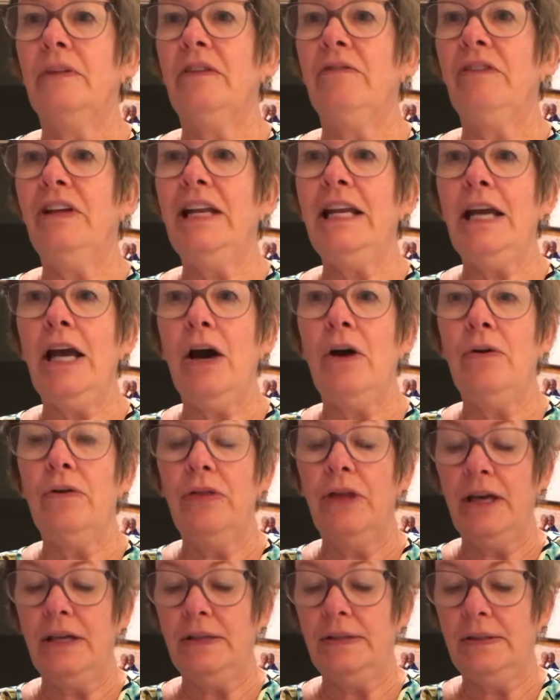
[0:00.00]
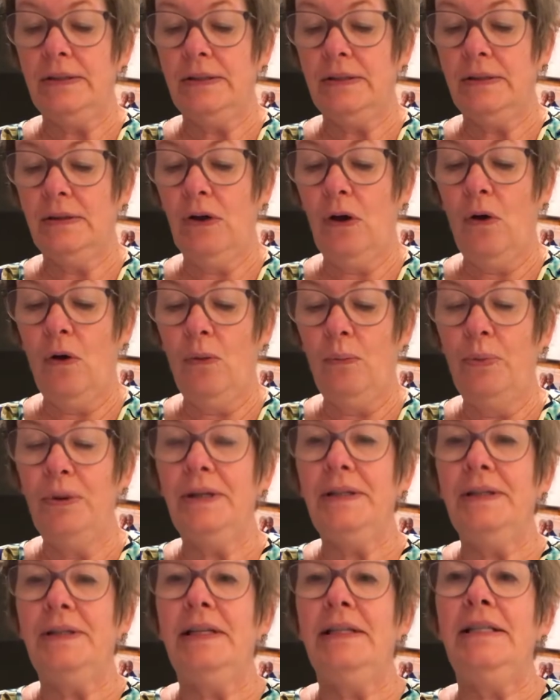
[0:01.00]
video this whole
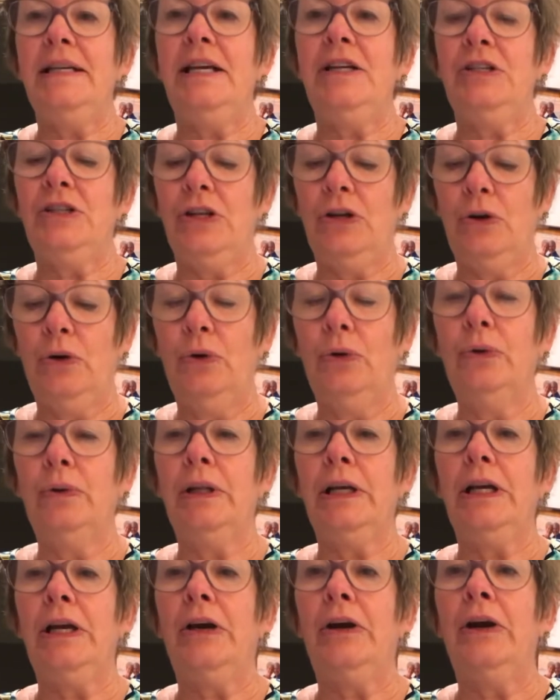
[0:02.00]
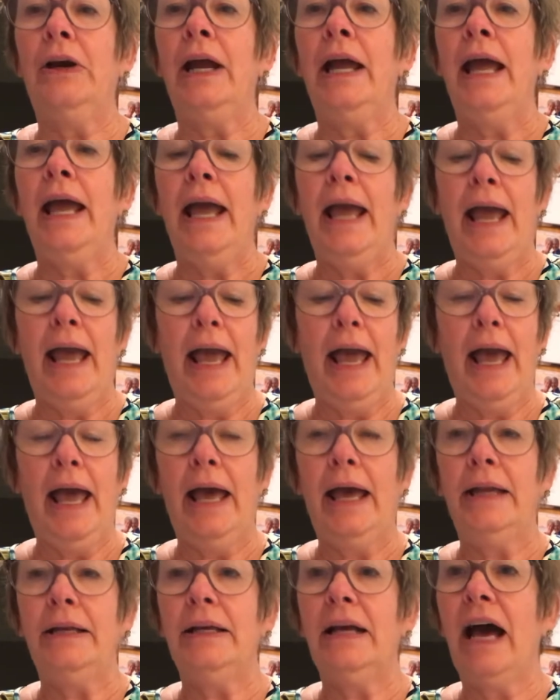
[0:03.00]
presentation earlier
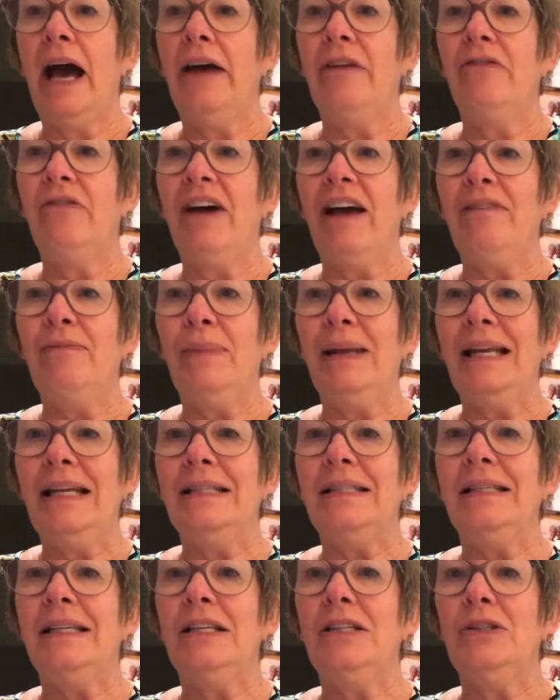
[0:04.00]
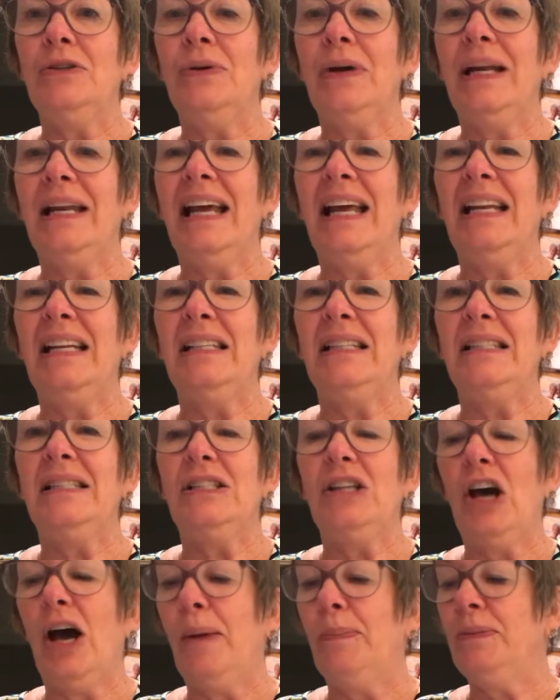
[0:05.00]
and got 5 minutes into it and it
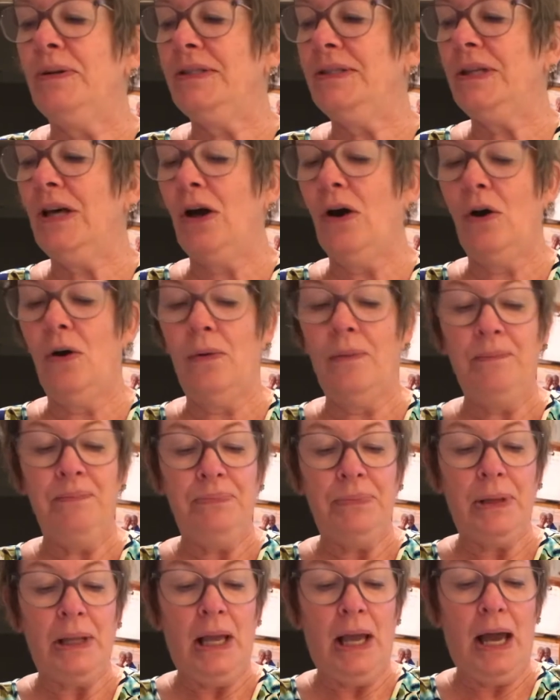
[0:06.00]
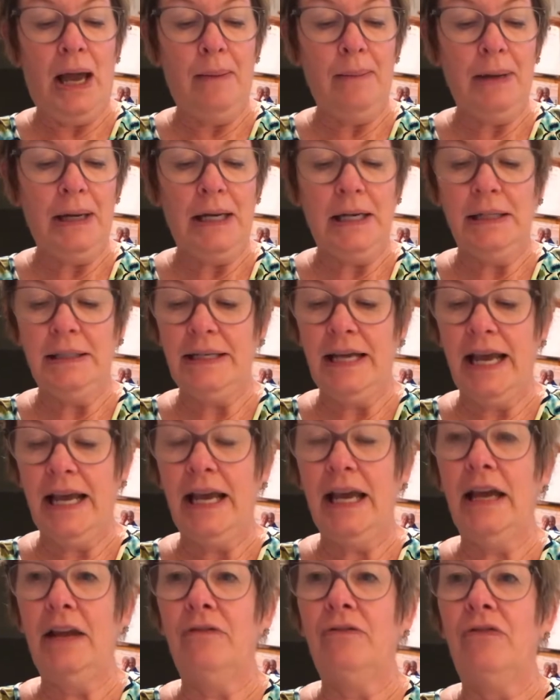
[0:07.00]
stopped. So I'm going to take
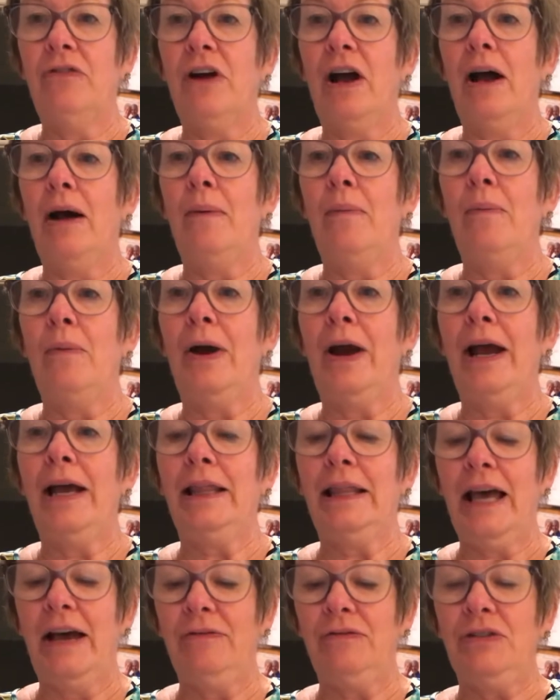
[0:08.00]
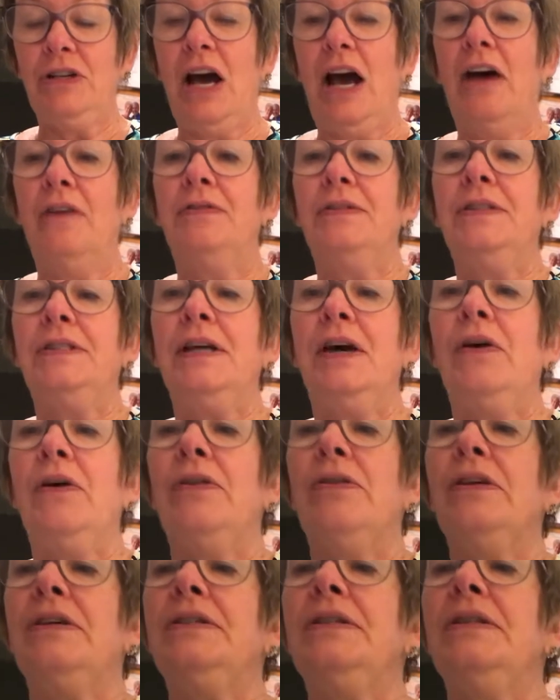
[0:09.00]
it from where I left off. So
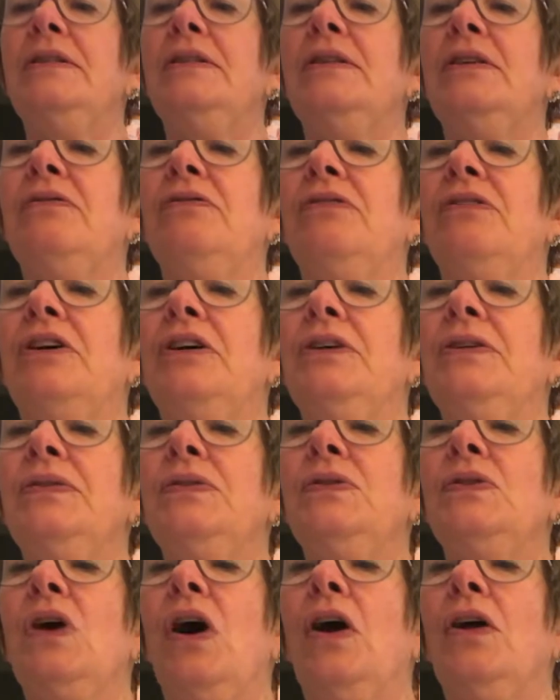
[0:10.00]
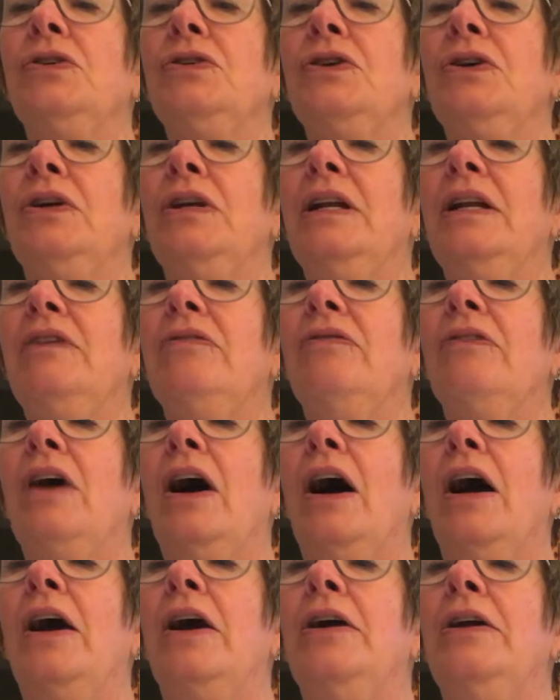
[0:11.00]
this is the first alternative
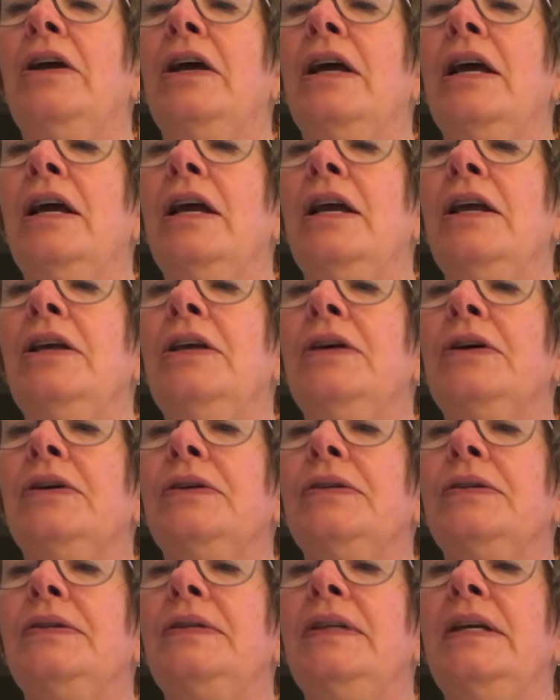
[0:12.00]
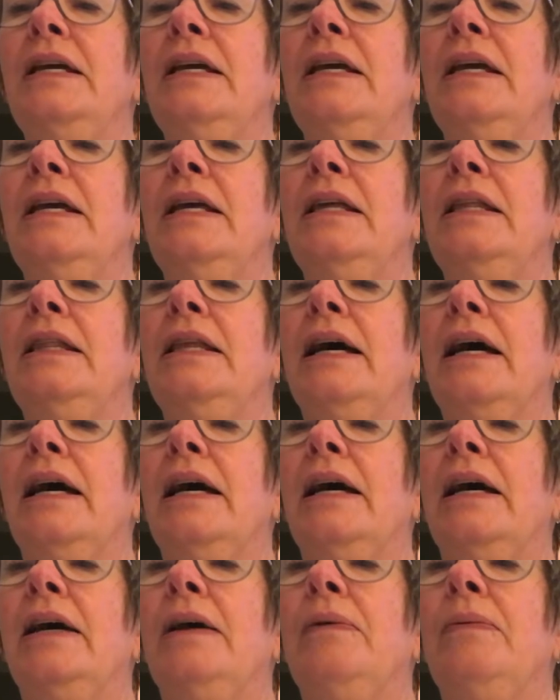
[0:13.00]
card. You'll see
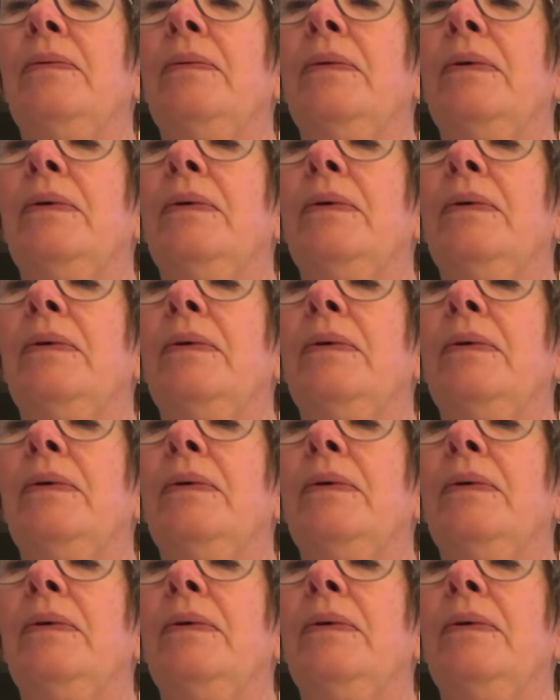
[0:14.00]
the